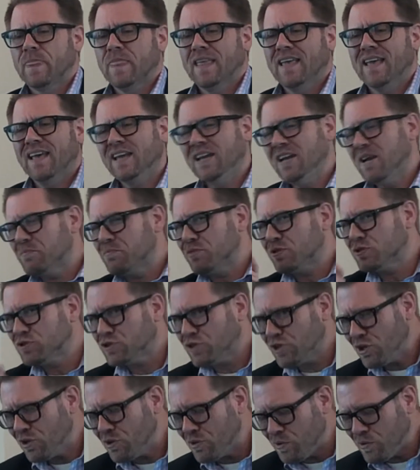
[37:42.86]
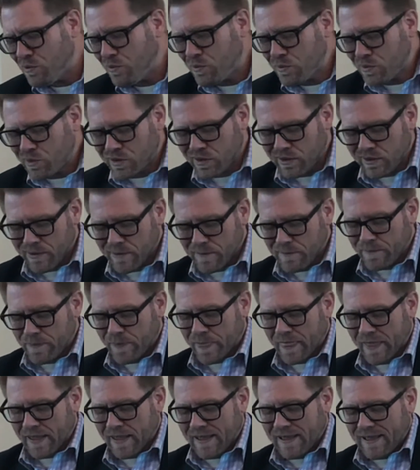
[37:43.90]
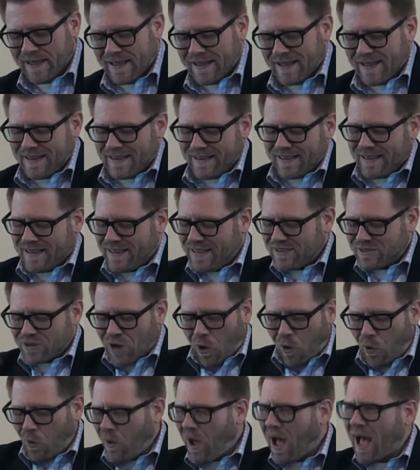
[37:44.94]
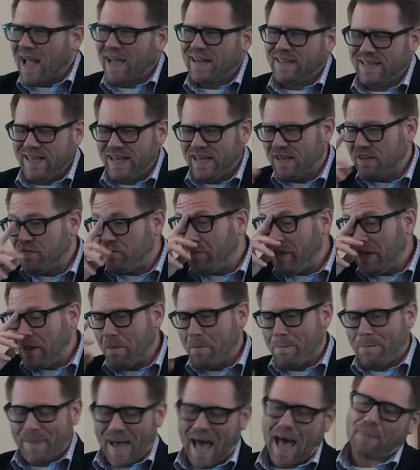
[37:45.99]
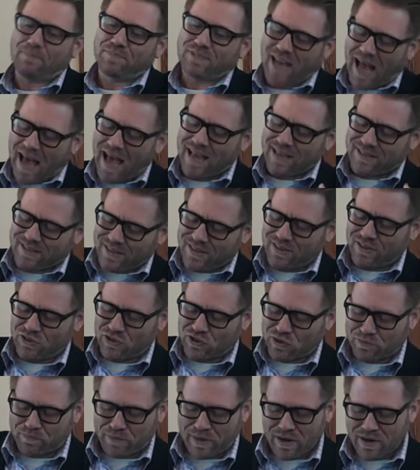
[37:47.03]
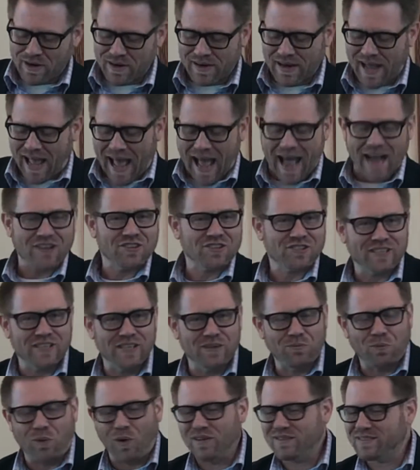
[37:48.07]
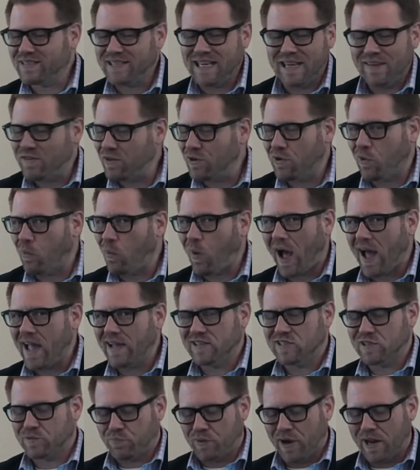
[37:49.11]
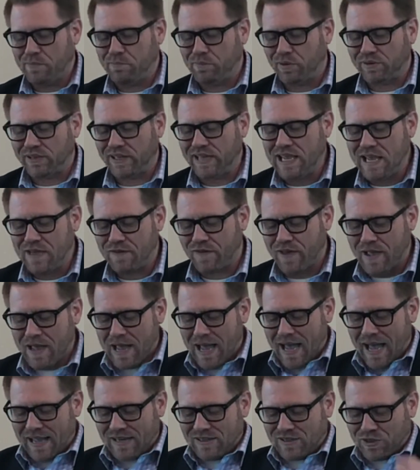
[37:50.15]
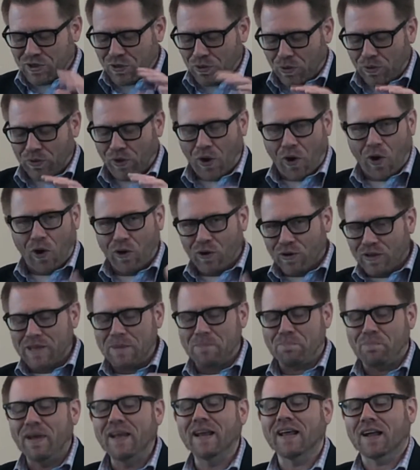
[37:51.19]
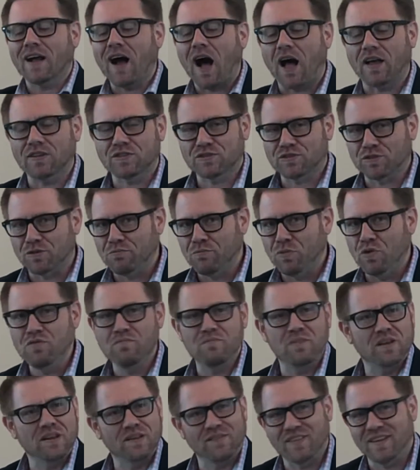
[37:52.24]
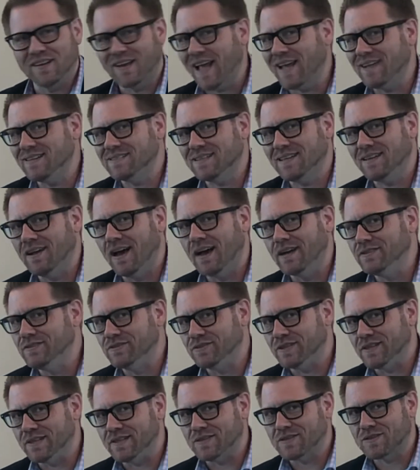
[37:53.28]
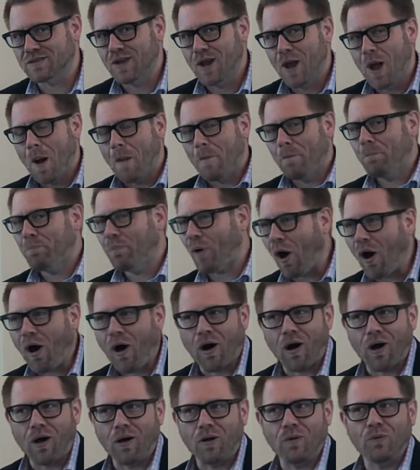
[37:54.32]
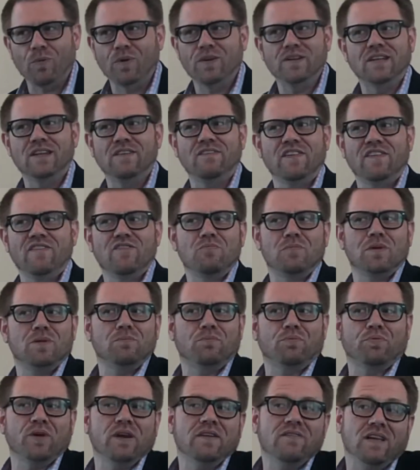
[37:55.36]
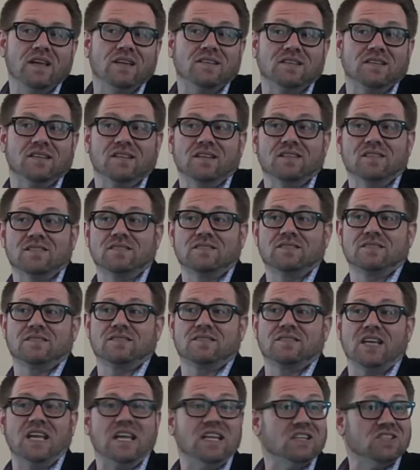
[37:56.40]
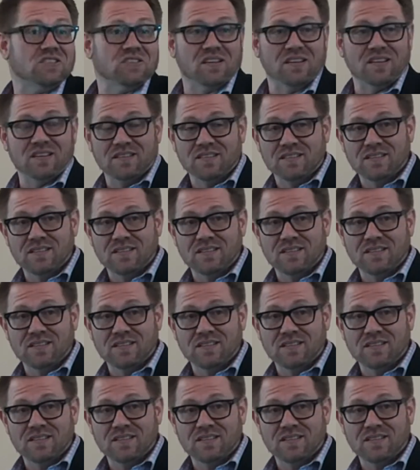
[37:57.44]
And number two, this whole idea of being baptized in the Spirit actually wasn't even a widespread belief until the early Pentecostal movement of the 1900s. Paul wouldn't have even been privy to this teaching.